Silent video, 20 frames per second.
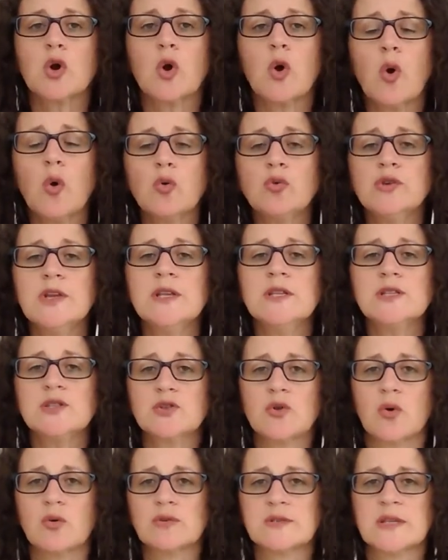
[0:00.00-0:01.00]
holding
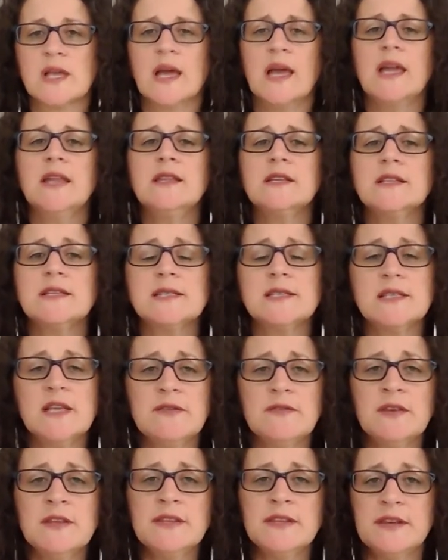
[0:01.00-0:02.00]
stocks and
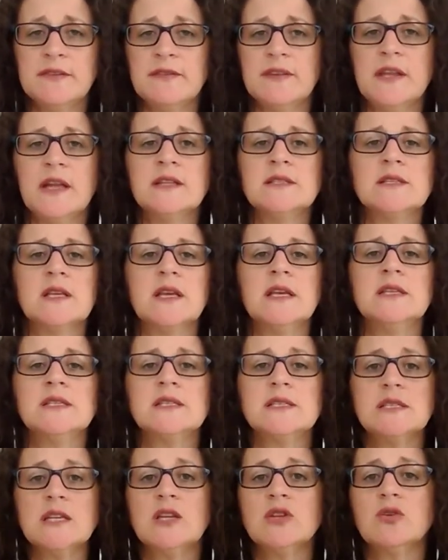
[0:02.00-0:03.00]
receiving dividends
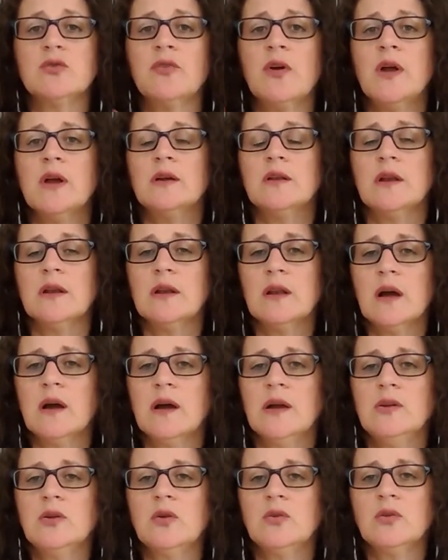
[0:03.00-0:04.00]
instead of
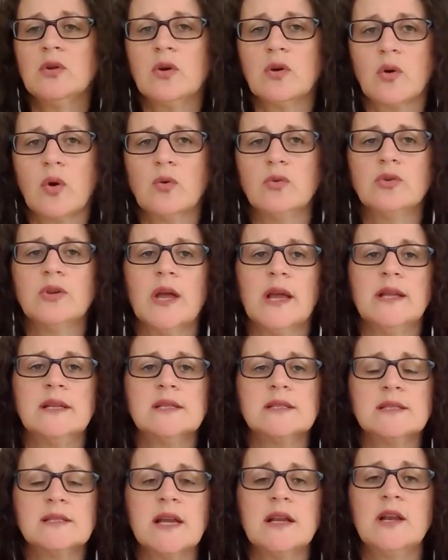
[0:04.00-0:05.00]
relying on growth and
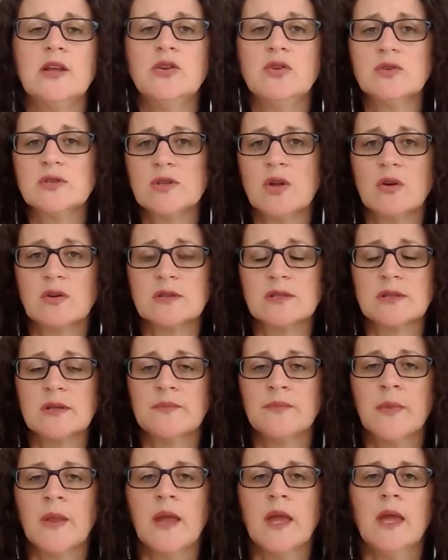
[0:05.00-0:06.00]
selling new stocks.
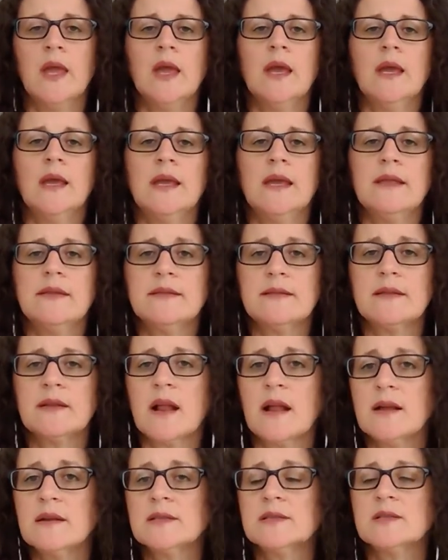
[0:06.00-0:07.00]
It
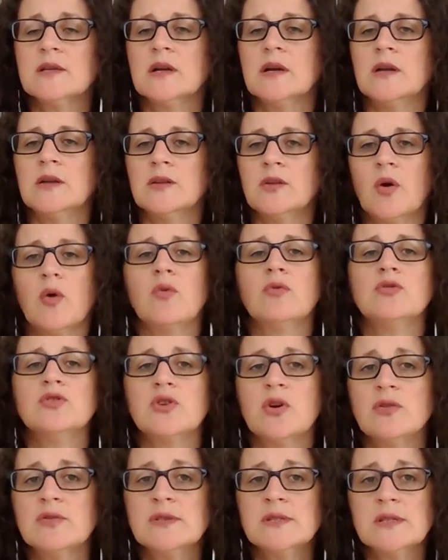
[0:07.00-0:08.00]
tracks Dow
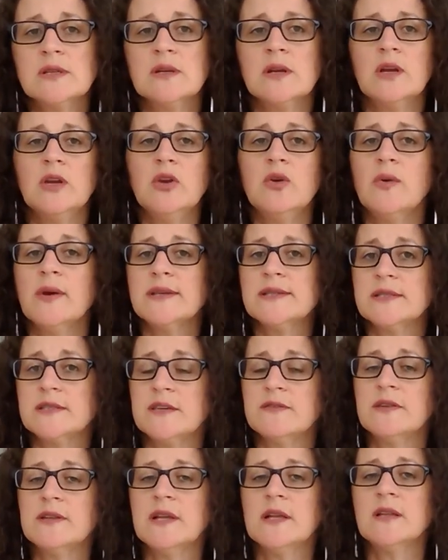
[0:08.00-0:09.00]
Jones US
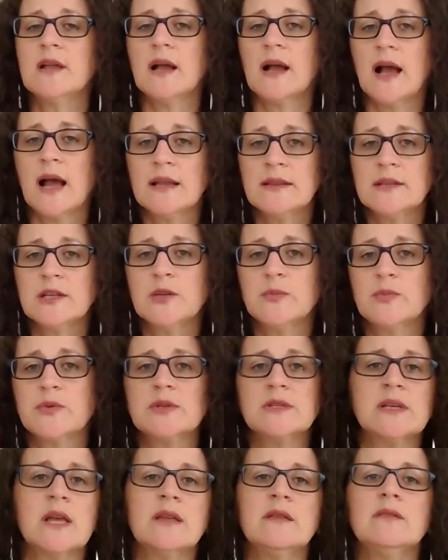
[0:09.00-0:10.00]
Dividend
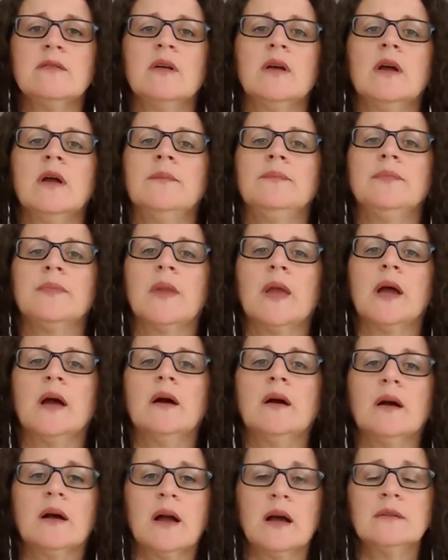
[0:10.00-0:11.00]
100%
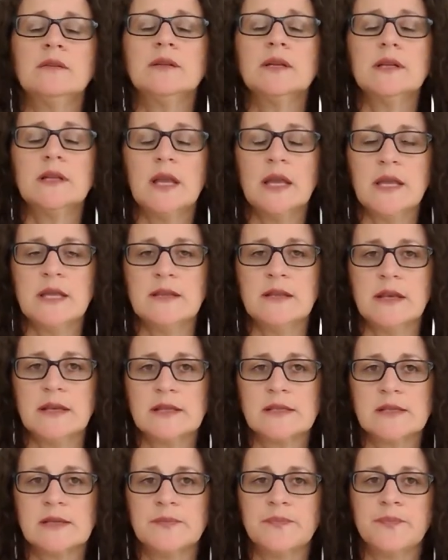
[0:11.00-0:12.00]

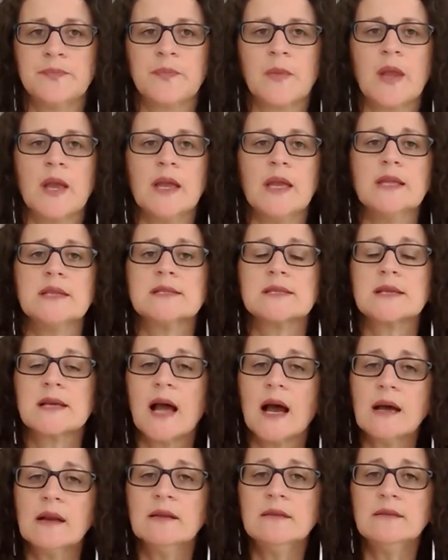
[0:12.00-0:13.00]
index. Its
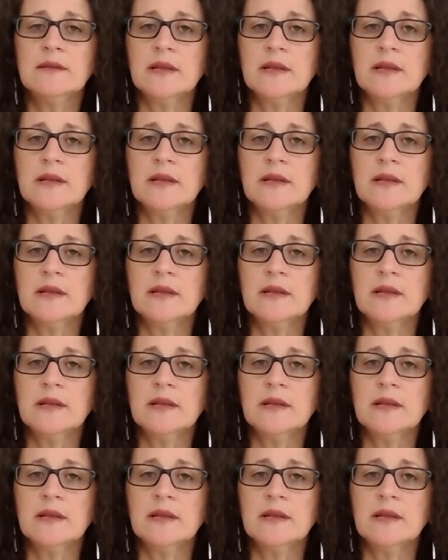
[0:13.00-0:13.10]
current